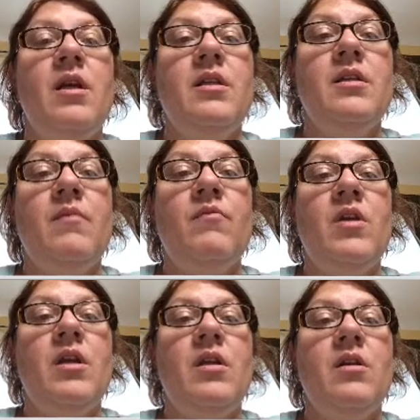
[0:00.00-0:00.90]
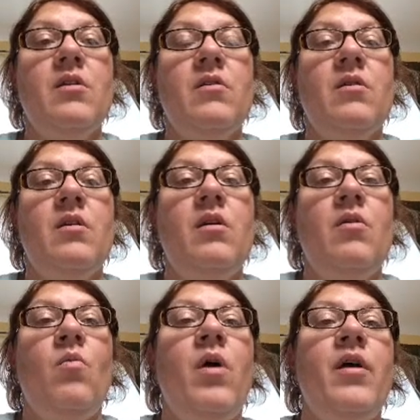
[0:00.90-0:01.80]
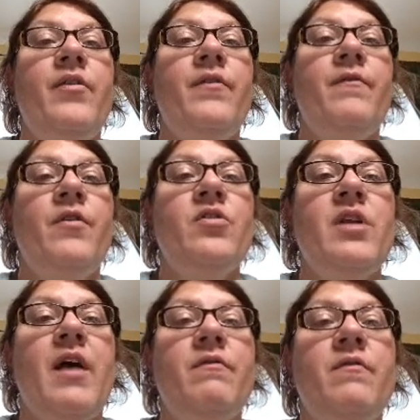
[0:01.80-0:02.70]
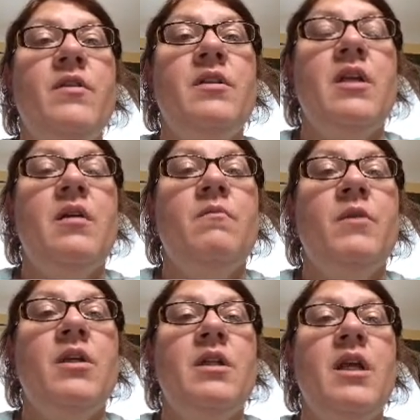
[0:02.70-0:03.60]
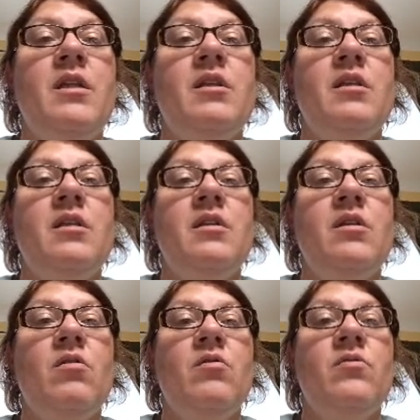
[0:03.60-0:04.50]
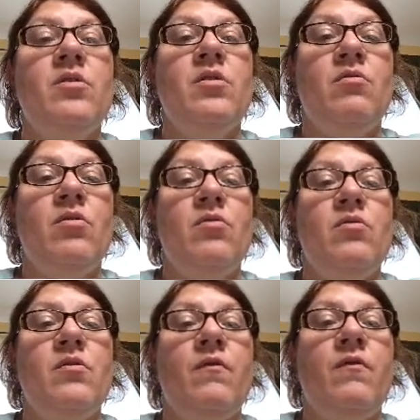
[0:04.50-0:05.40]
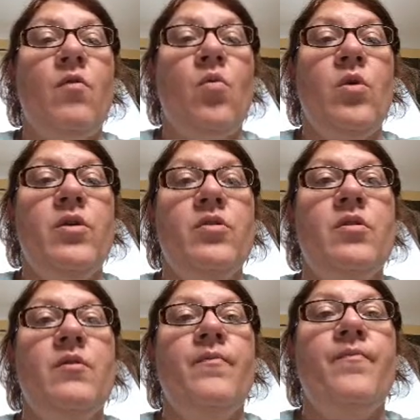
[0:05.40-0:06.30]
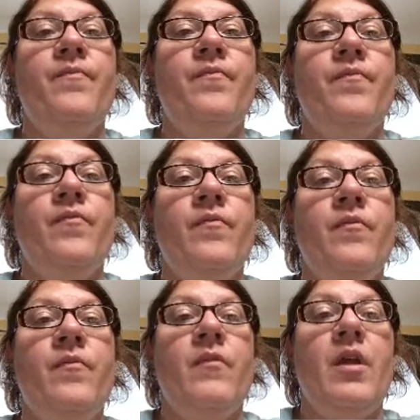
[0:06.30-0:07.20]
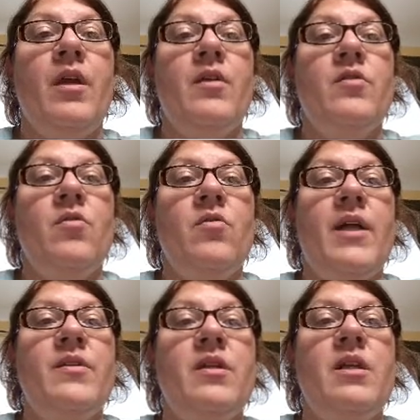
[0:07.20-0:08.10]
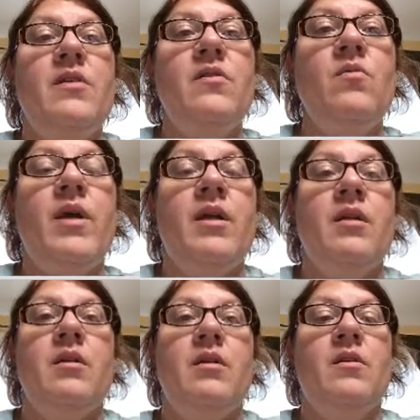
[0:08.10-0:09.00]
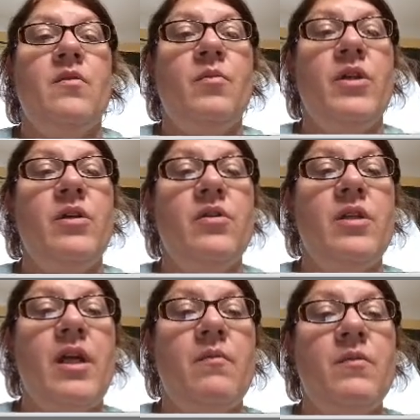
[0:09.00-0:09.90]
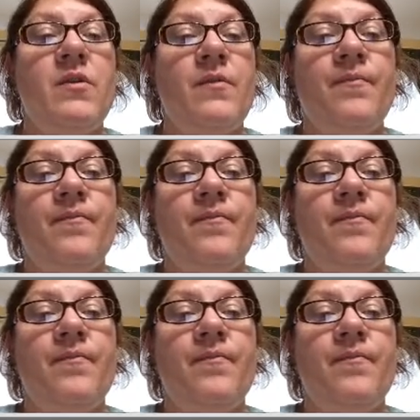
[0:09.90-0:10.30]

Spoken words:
and same thing here. While the first half of the stem contains the zeros, throughs, fours. And so that's an easy way to split your stems.